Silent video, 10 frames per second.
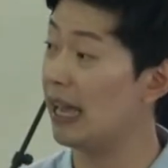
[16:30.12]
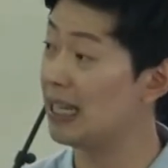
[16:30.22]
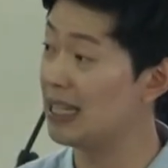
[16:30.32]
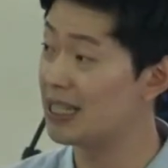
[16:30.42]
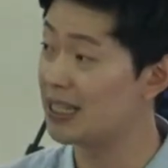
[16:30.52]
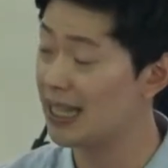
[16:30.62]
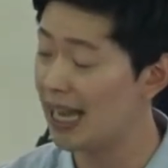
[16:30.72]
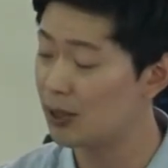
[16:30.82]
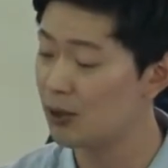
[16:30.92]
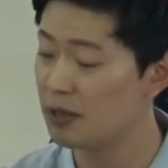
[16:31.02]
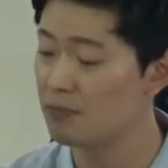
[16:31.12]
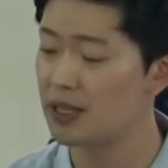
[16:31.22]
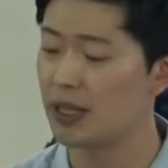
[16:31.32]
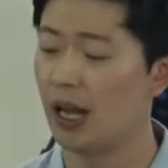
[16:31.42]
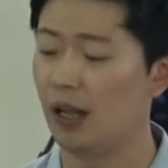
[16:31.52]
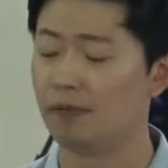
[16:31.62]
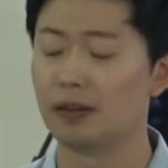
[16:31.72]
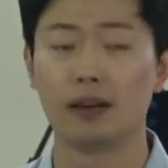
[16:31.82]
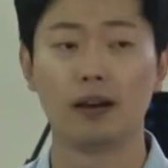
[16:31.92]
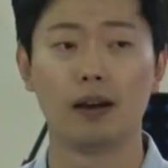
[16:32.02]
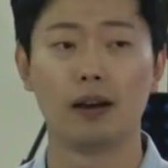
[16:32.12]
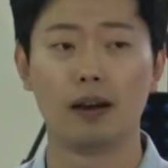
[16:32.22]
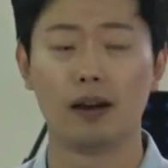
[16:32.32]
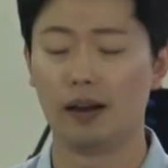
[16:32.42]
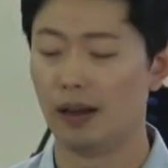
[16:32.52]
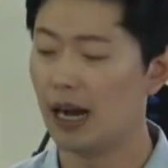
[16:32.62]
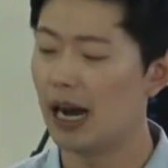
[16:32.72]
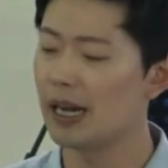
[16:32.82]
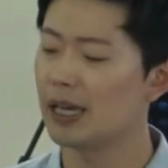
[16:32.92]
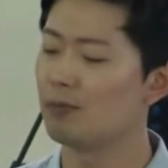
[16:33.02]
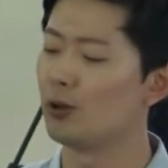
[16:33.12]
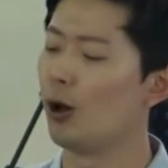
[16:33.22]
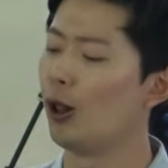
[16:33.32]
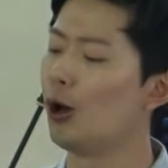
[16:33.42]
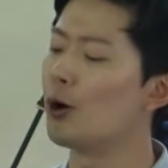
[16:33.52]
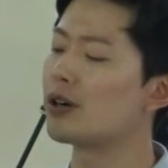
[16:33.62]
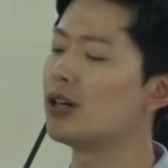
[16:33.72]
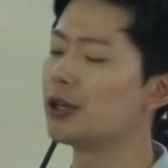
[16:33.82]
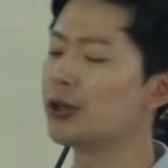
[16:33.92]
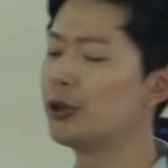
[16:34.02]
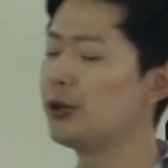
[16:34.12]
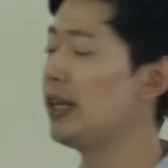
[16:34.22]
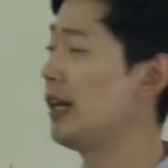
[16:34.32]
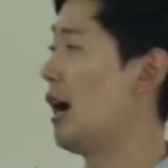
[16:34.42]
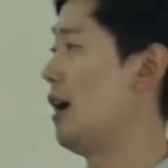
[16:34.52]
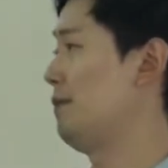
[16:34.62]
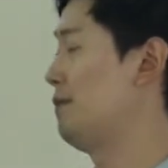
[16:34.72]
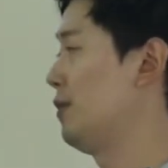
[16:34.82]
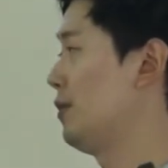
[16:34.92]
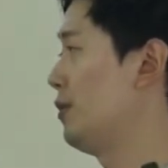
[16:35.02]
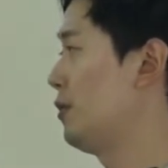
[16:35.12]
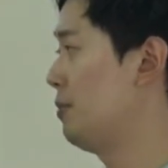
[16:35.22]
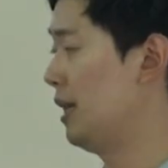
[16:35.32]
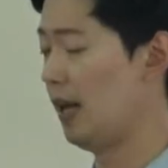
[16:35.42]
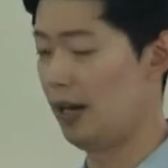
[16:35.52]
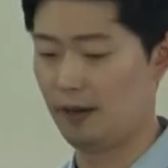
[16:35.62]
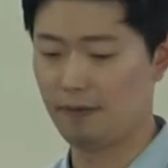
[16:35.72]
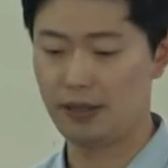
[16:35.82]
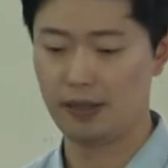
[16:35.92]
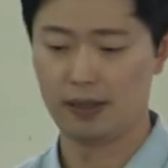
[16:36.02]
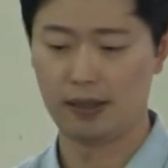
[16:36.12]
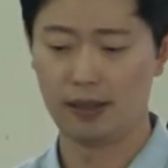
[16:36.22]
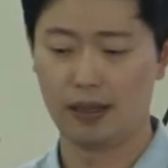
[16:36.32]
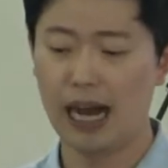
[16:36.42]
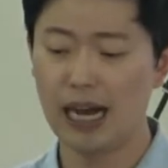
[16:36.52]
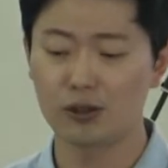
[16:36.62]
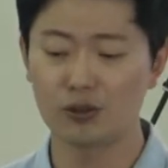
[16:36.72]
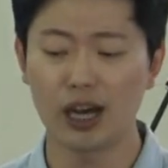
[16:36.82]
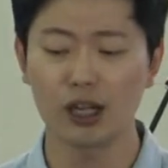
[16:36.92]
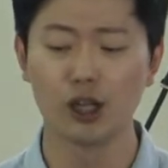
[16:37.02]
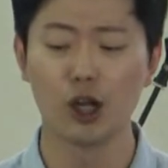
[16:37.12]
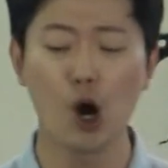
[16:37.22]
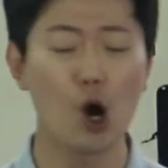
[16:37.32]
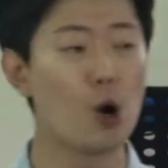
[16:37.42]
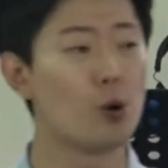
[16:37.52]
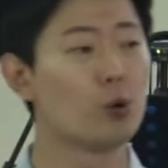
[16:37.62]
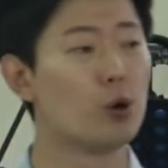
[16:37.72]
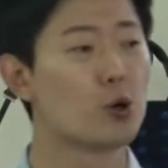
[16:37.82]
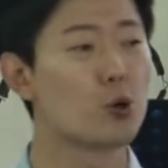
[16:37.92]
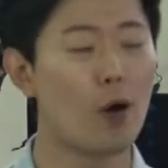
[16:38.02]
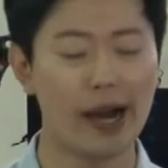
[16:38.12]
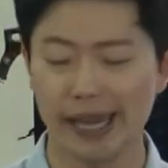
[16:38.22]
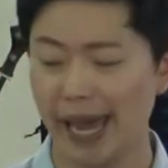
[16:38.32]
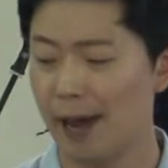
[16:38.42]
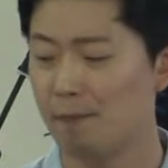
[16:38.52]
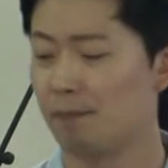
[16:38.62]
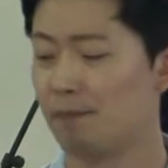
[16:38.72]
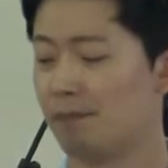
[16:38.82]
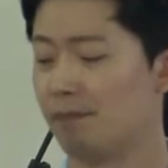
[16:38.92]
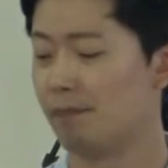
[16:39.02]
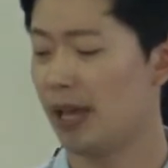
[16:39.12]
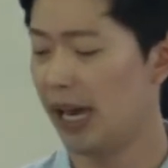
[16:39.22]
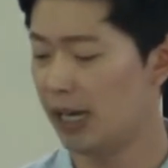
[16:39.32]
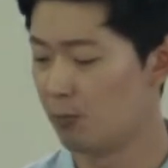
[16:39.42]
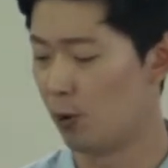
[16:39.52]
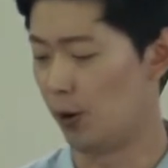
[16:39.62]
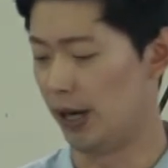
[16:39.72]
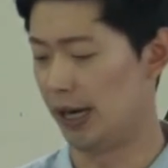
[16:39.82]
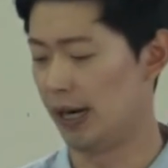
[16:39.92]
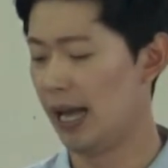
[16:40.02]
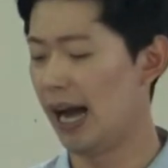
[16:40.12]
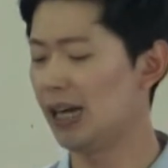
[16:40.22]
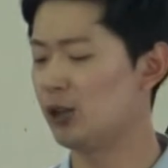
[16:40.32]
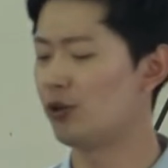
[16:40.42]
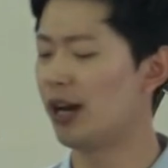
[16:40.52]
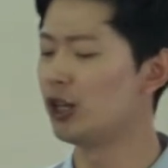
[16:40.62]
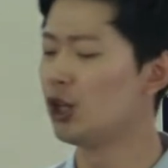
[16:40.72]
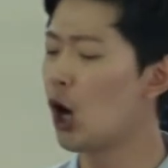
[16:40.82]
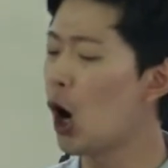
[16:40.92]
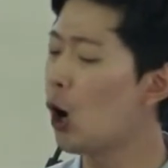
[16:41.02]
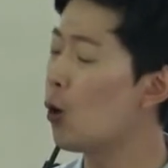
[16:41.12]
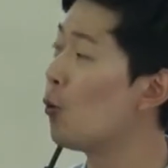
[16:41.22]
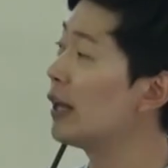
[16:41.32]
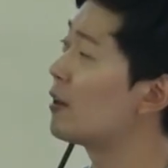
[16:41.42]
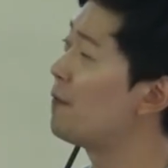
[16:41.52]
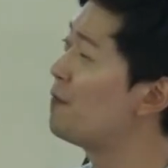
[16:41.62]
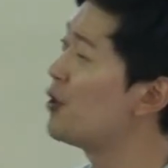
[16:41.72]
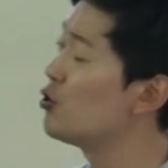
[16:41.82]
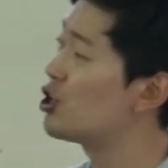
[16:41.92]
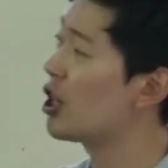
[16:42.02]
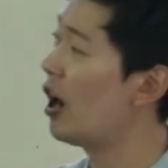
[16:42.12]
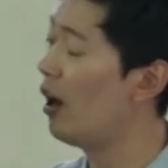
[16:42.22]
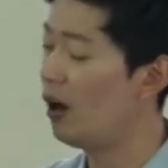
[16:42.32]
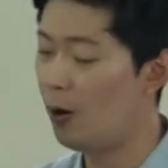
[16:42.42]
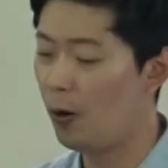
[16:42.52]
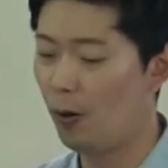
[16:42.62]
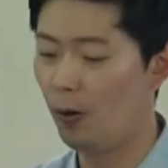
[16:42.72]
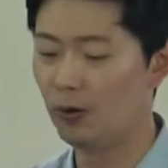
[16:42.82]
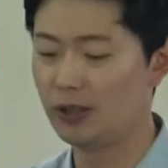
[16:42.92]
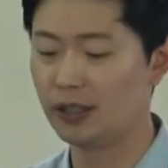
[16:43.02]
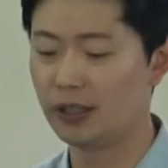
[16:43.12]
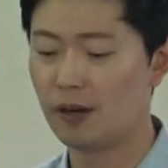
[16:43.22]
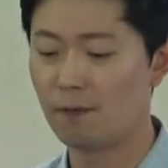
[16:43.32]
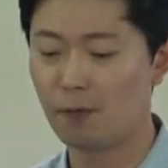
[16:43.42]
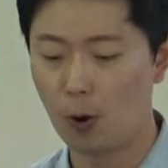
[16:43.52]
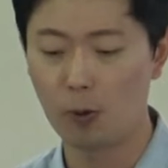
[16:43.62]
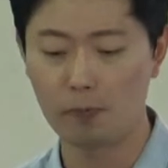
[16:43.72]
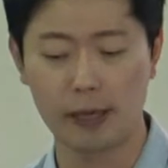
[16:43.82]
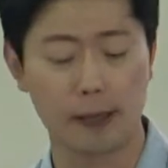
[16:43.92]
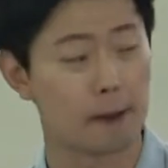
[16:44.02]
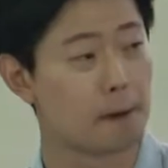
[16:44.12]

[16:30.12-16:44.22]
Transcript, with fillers: and he said to himself, I am no longer good enough to be loved. I do not know who I am anymore. I do not know what the future holds for me.